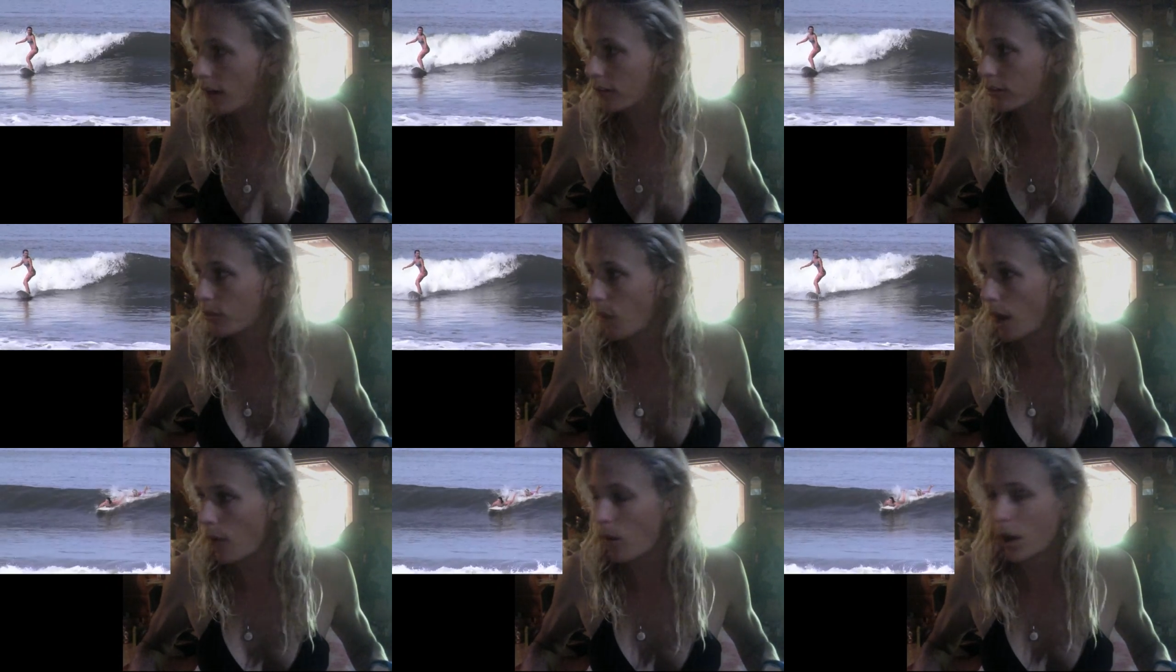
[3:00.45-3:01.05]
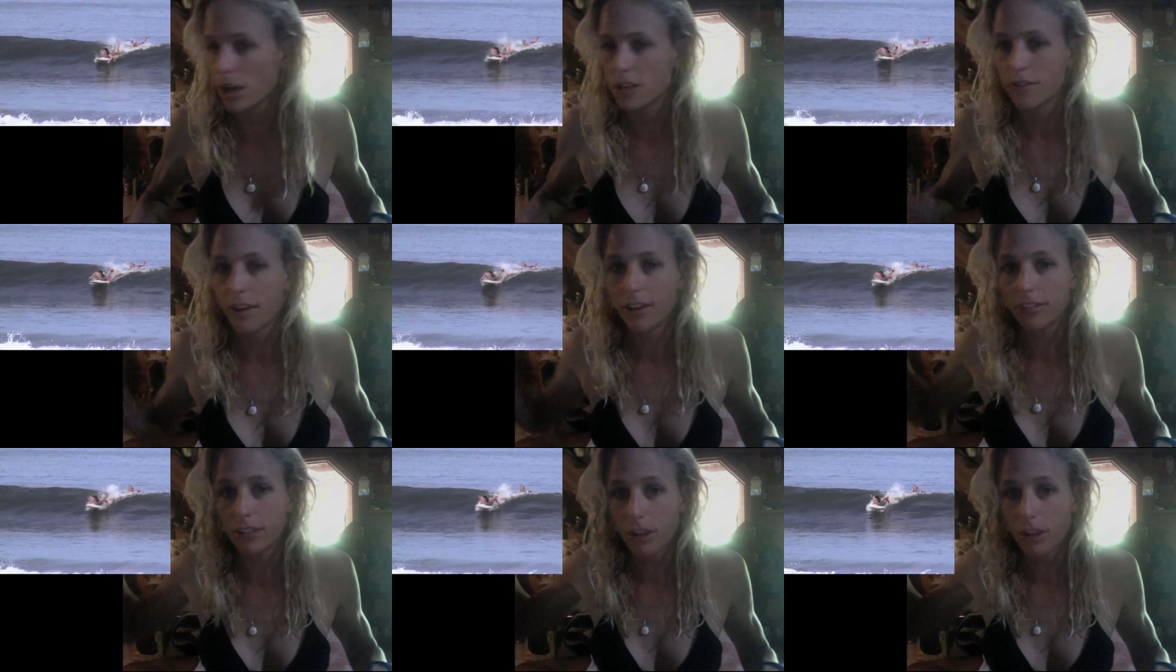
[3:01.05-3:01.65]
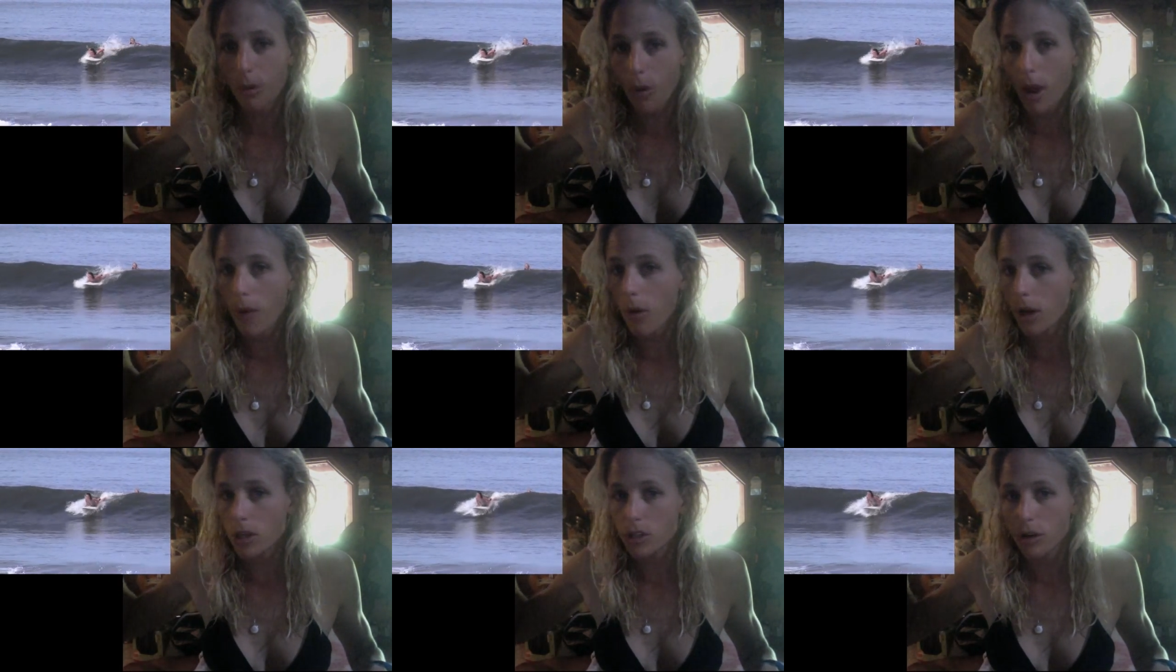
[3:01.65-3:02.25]
the whitewash? If I see the
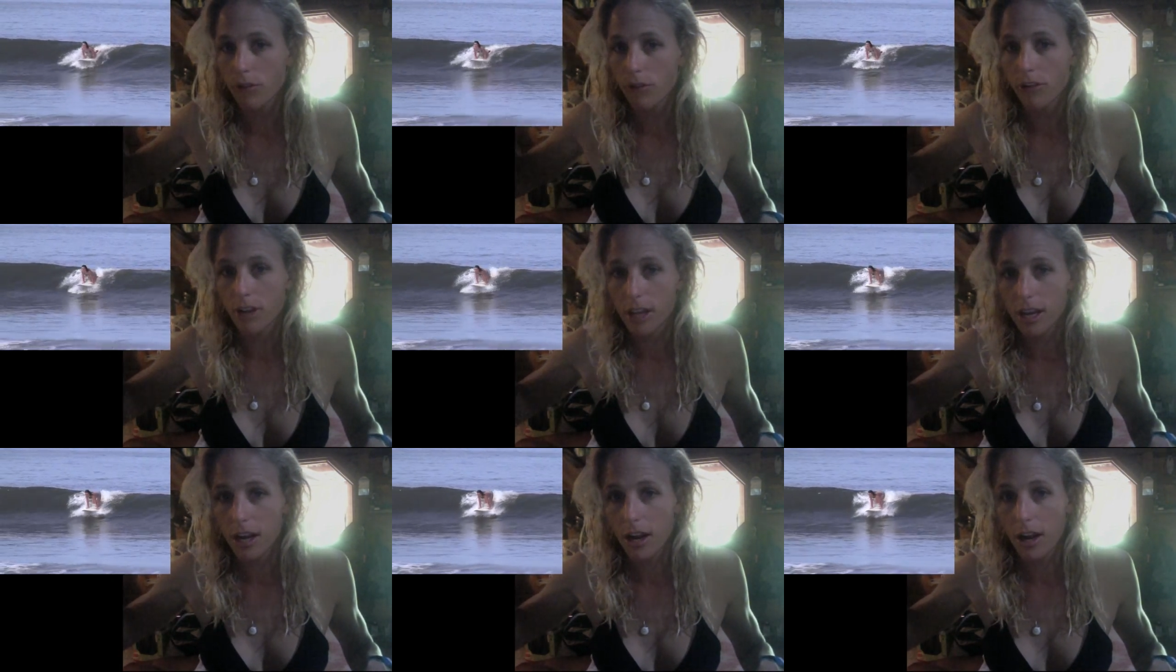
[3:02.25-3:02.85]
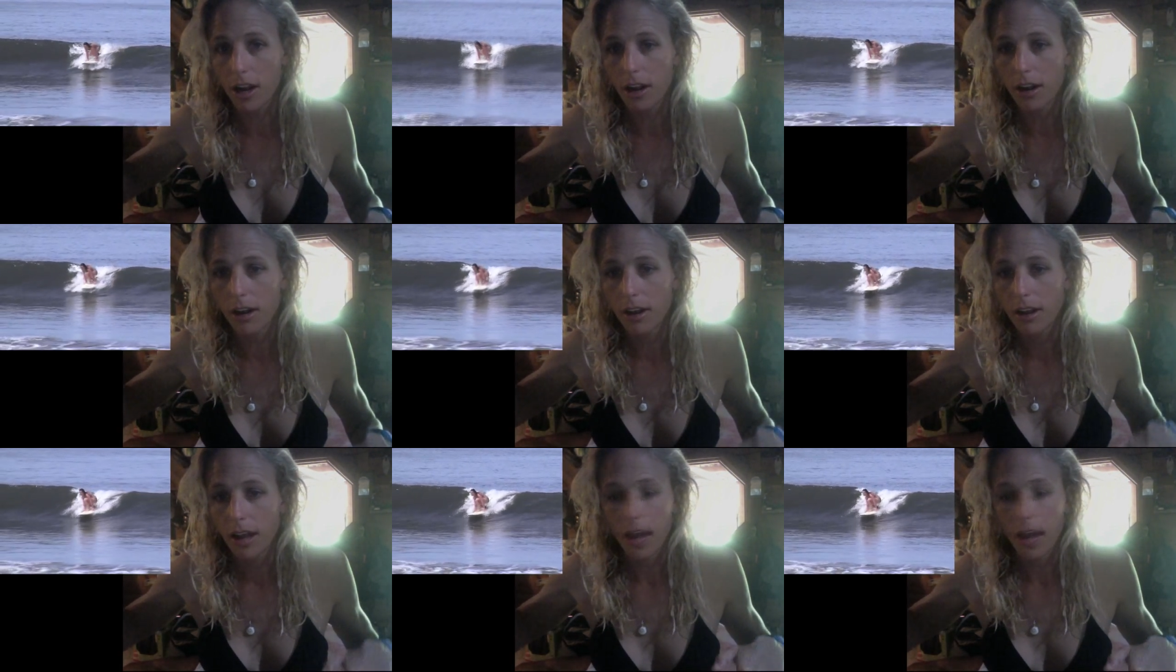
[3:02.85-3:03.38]
whitewash over here, and